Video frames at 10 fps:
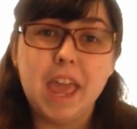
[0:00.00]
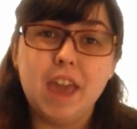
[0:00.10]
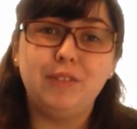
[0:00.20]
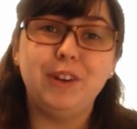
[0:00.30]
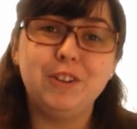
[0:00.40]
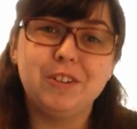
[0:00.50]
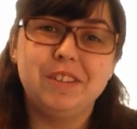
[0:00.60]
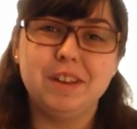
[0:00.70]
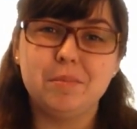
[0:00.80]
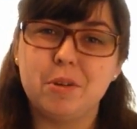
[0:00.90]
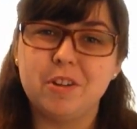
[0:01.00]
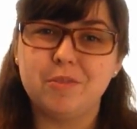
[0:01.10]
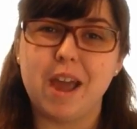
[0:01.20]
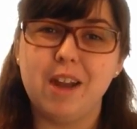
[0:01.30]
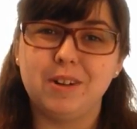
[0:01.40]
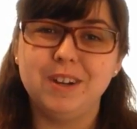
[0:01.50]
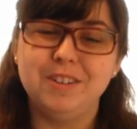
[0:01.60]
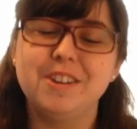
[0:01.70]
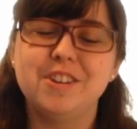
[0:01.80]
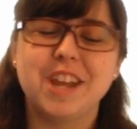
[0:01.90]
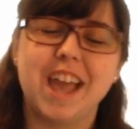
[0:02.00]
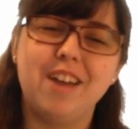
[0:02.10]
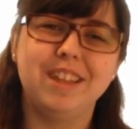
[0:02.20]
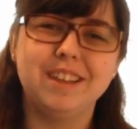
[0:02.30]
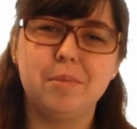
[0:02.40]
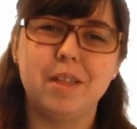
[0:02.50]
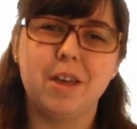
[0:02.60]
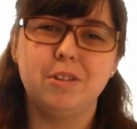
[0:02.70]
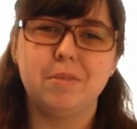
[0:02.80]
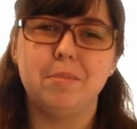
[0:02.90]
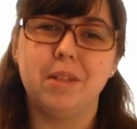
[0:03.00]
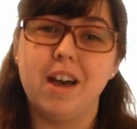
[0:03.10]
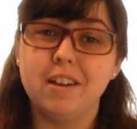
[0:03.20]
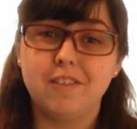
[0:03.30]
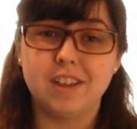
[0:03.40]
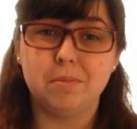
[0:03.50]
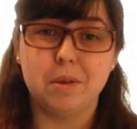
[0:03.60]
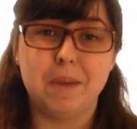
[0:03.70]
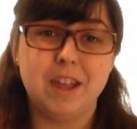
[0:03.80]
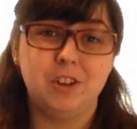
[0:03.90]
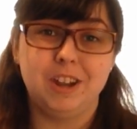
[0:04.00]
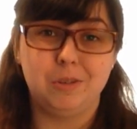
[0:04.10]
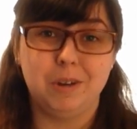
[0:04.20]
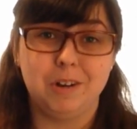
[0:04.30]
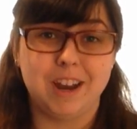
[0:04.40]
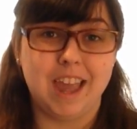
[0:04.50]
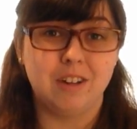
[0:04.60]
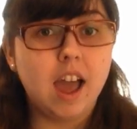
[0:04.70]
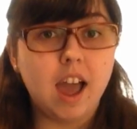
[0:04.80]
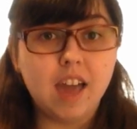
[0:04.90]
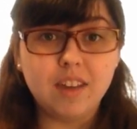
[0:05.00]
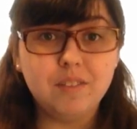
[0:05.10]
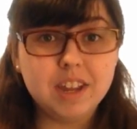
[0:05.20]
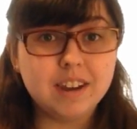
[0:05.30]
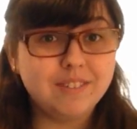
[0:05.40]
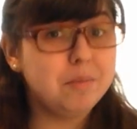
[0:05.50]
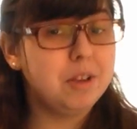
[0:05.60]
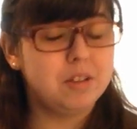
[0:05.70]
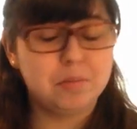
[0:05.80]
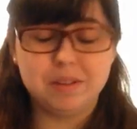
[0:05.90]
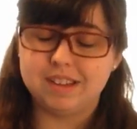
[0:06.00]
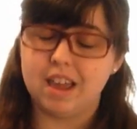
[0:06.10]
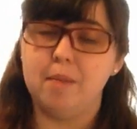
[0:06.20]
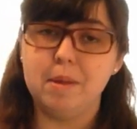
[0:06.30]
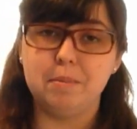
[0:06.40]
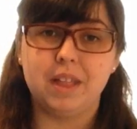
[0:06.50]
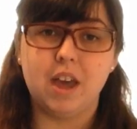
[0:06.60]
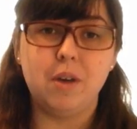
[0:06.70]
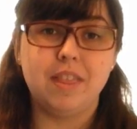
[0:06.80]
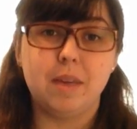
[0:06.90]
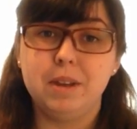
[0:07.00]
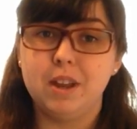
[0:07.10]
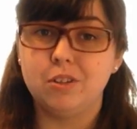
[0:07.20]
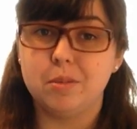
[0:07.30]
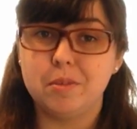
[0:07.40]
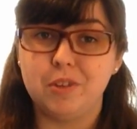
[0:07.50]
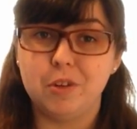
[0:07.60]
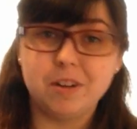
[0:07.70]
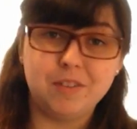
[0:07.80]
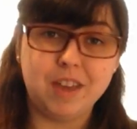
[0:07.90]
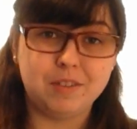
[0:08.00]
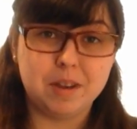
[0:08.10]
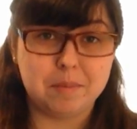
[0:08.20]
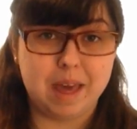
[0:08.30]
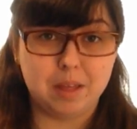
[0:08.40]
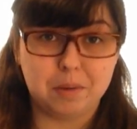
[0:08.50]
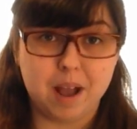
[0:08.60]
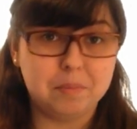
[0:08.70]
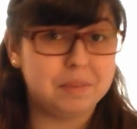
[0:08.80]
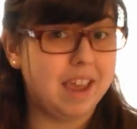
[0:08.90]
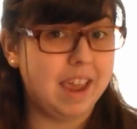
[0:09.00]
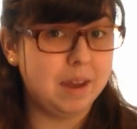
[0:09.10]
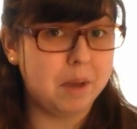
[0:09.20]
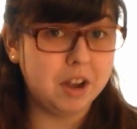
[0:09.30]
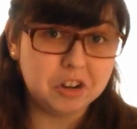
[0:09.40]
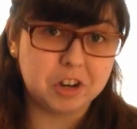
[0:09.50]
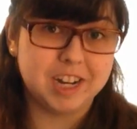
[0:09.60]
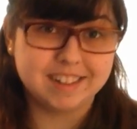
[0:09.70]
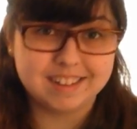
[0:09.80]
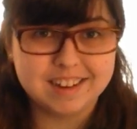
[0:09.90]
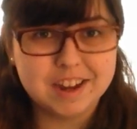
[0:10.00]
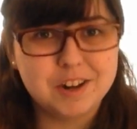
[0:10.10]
If you're interested in more of my words, you can check out links below to my blog, Facebook page, and Twitter account. I'd love to hear from you, so please comment below and let me know some of your favorite malaprops and Mondegreens.